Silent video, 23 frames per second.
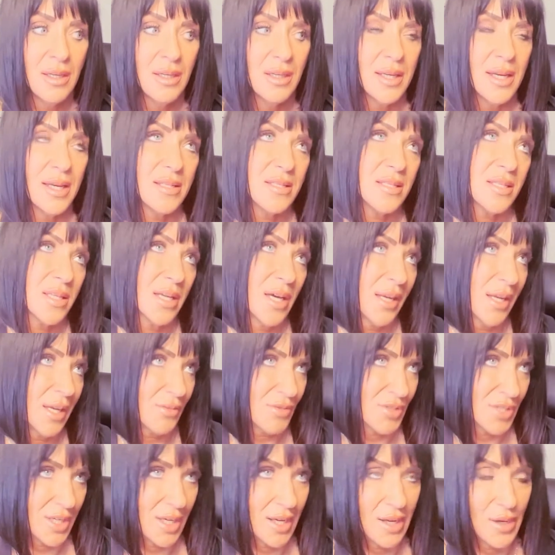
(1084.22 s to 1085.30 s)
It's not
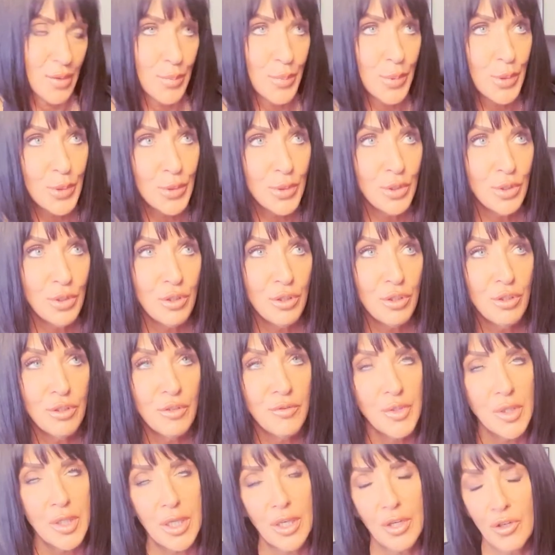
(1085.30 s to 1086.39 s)
FDA approved.
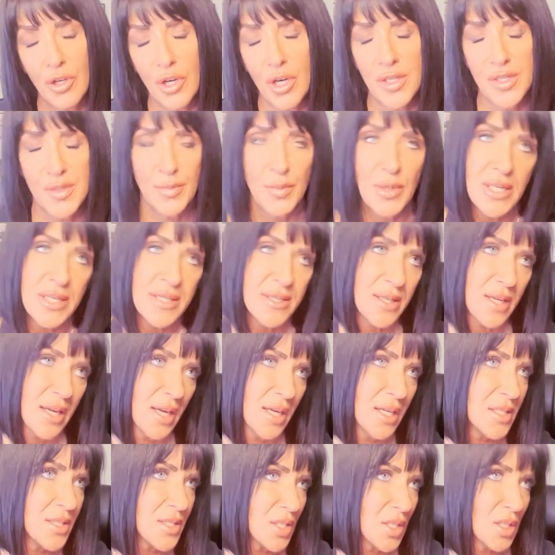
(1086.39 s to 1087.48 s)
It can cause breast
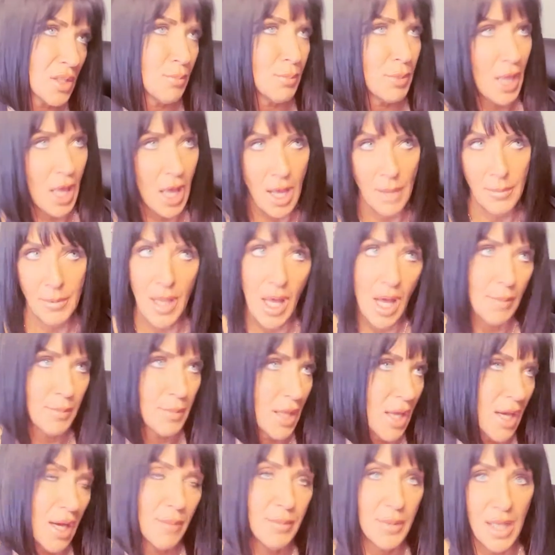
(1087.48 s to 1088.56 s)
cancer, blah, blah,
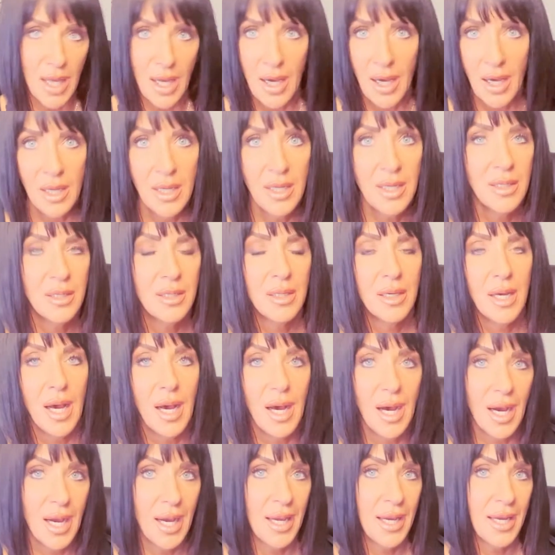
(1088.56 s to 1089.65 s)
blah, blah.
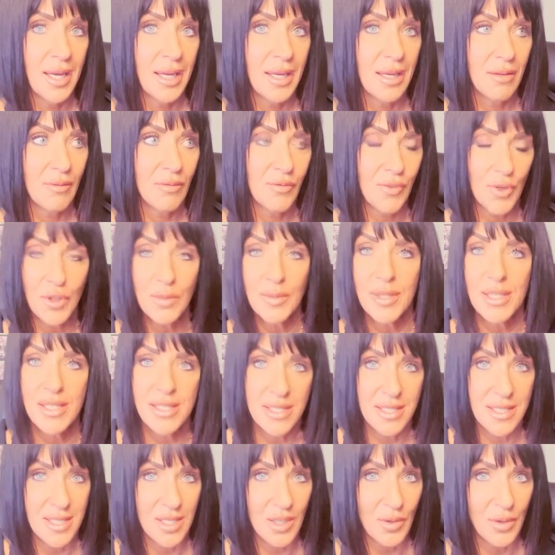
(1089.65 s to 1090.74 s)
I firmly
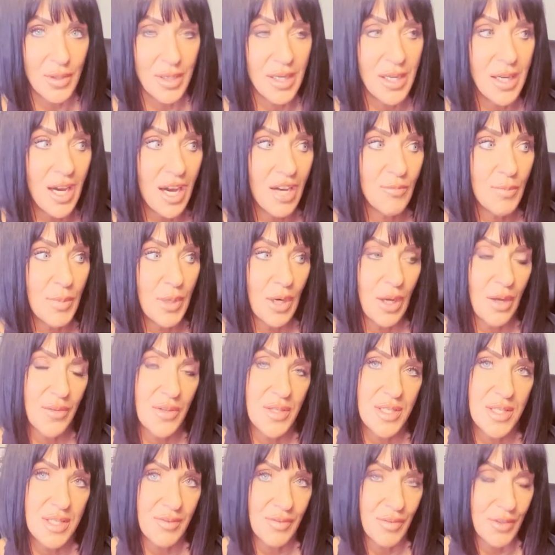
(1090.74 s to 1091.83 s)
disagree. I've been on
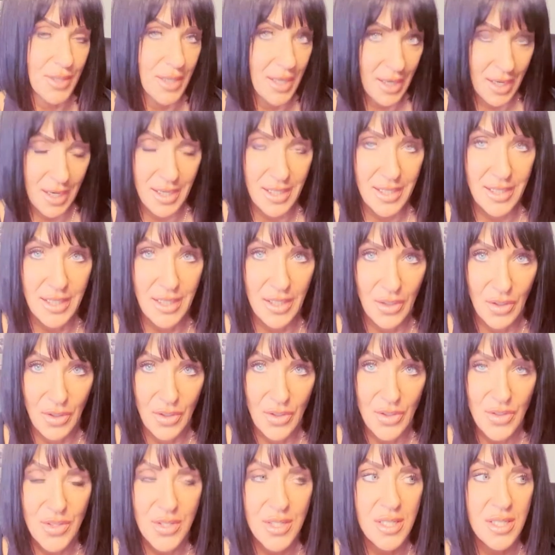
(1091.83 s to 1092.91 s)
this for eight
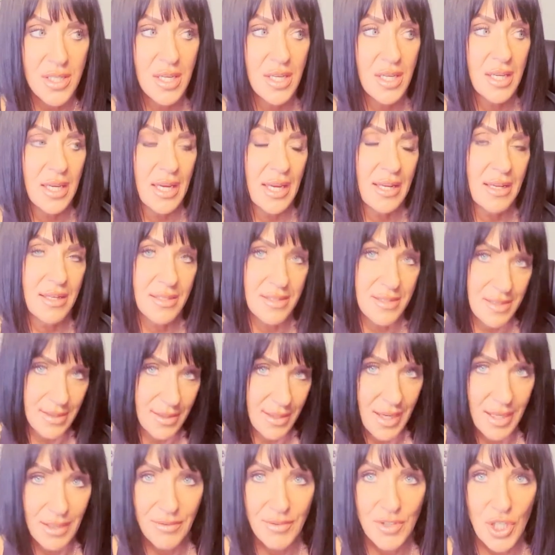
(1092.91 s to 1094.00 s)
years. It is
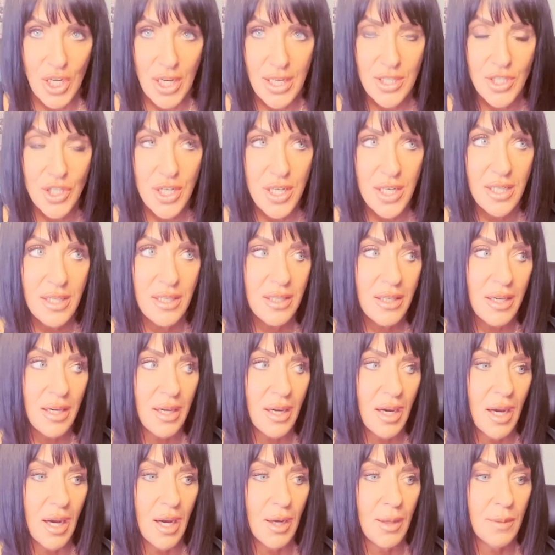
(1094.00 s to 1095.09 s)
life changing.
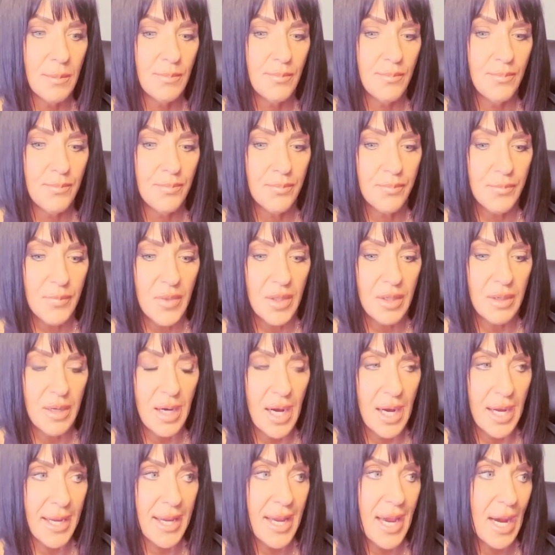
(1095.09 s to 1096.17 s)
Um,
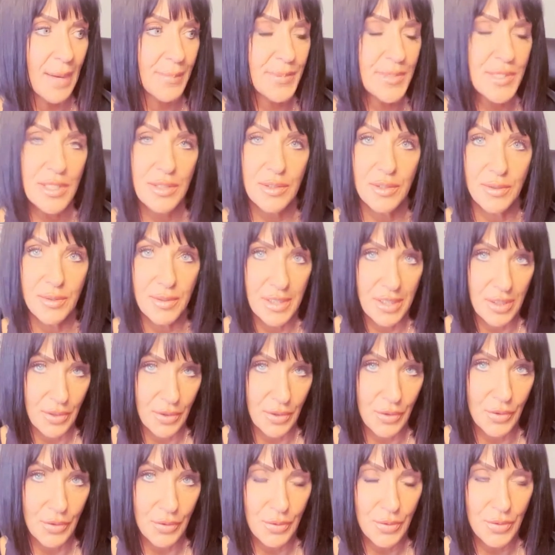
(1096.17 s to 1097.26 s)
I absolutely
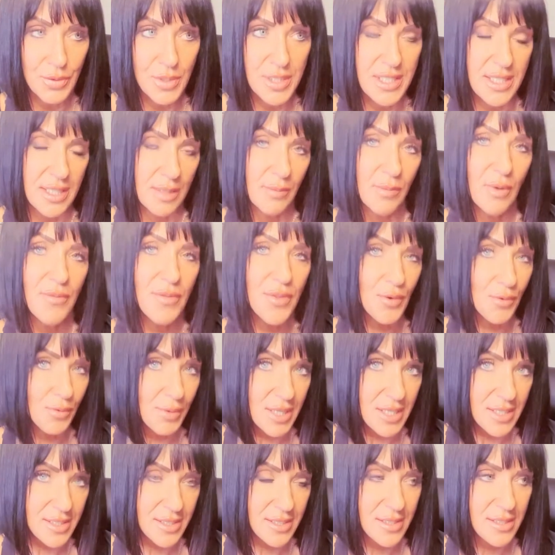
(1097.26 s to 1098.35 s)
knew some of the
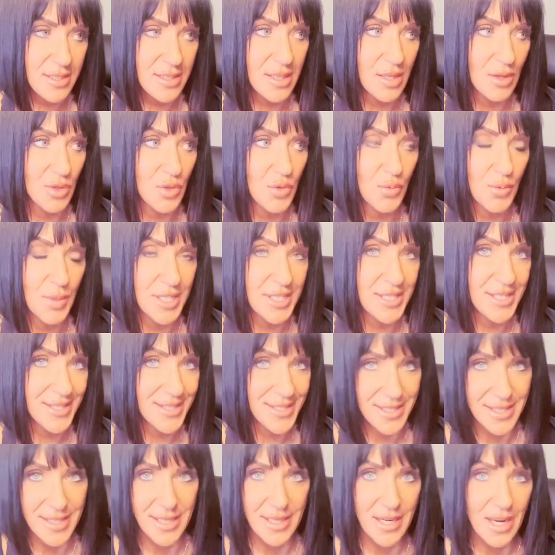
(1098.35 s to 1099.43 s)
risks. There's
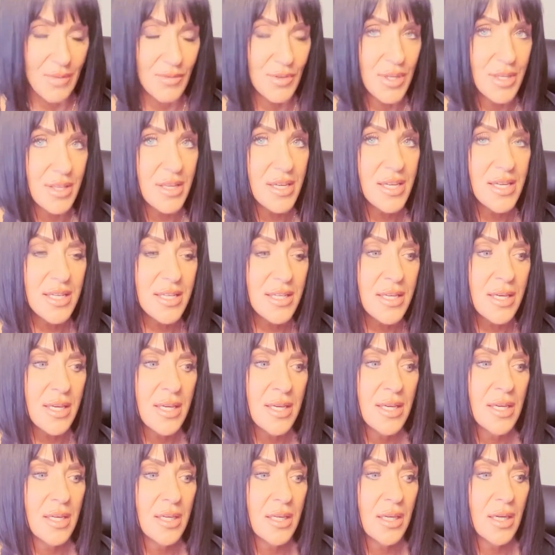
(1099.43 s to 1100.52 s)
risks in everything.
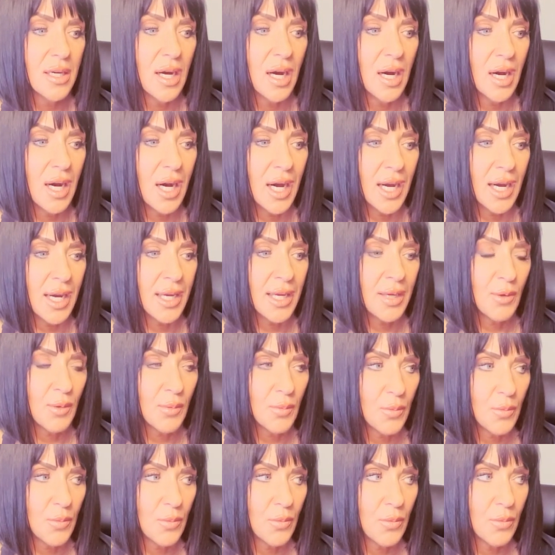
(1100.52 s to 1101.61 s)
I
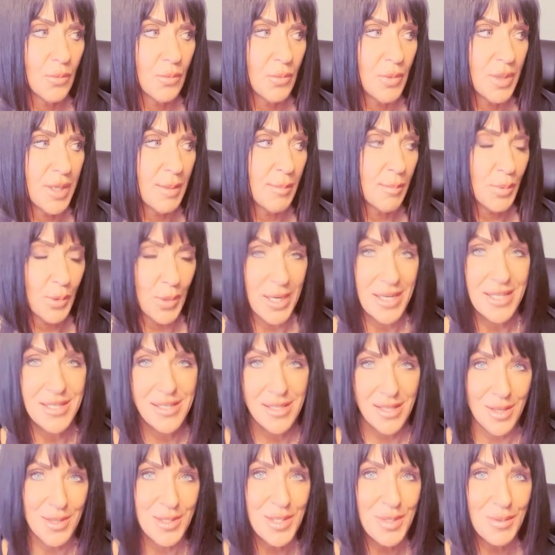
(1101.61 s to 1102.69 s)
embraced
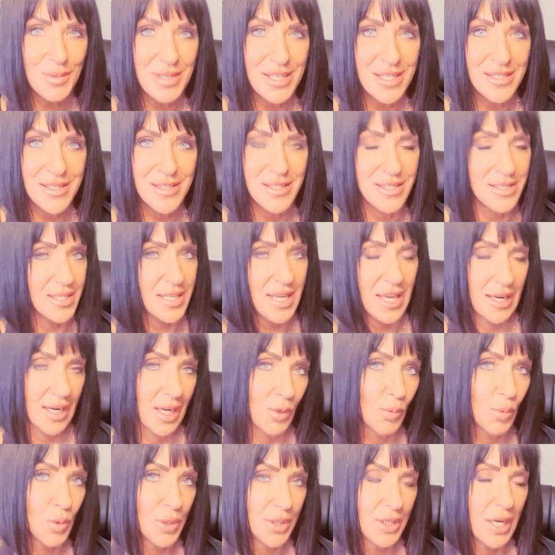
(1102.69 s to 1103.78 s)
those risks and I
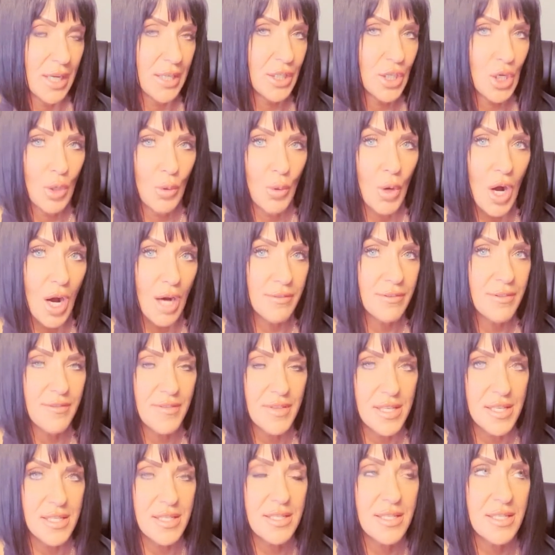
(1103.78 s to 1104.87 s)
would not go off of
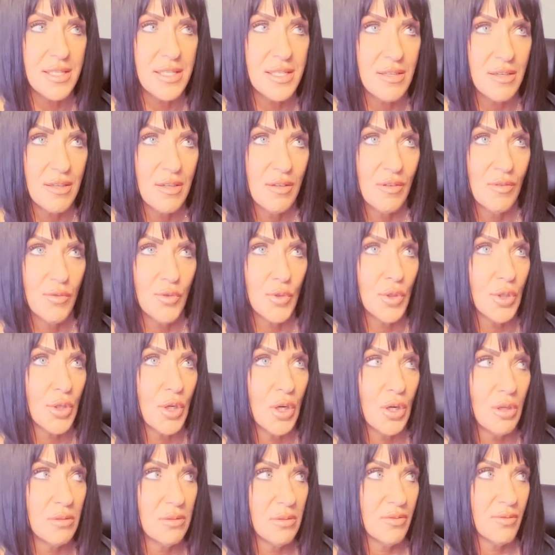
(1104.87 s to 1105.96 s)
this for
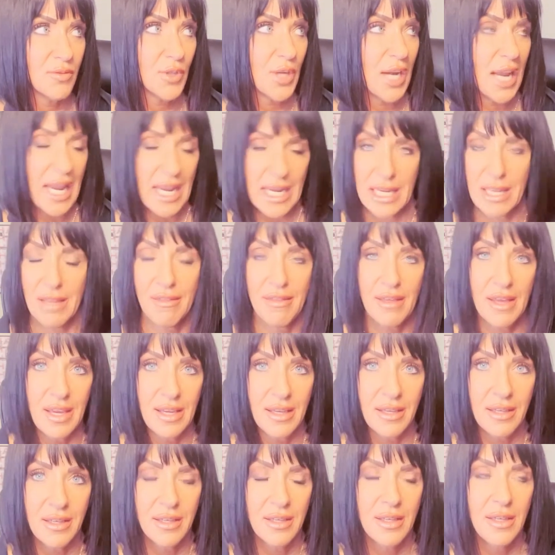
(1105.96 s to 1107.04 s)
for
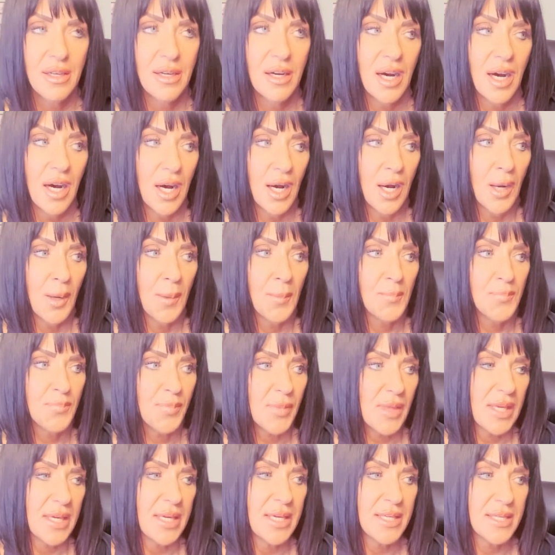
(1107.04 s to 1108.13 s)
anything. Um,
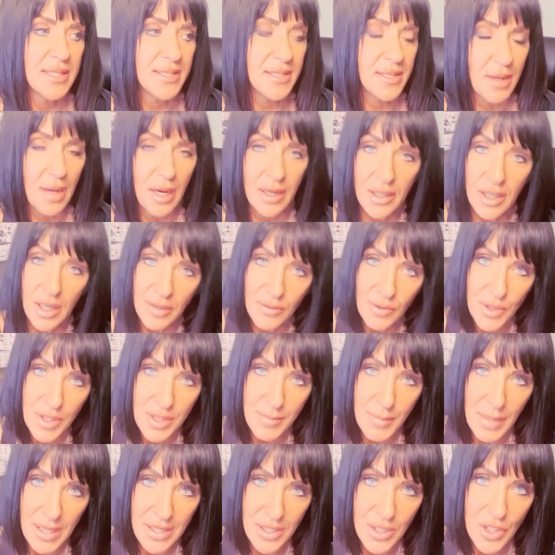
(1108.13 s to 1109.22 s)
it is not covered
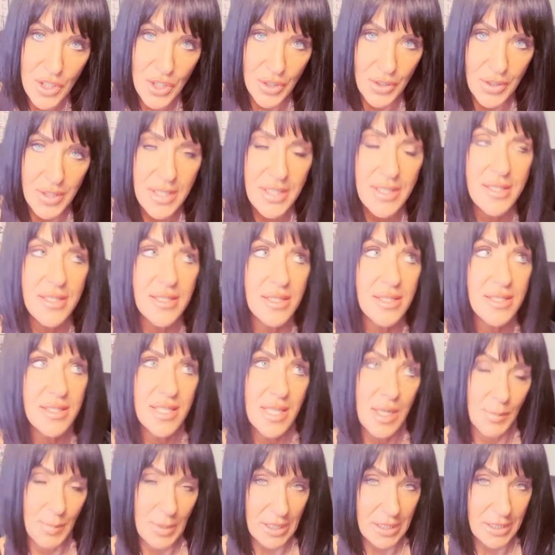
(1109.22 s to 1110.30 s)
by insurance
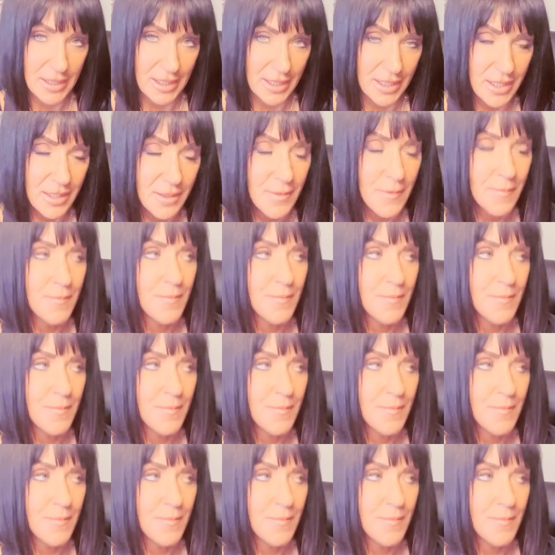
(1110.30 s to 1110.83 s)
typically.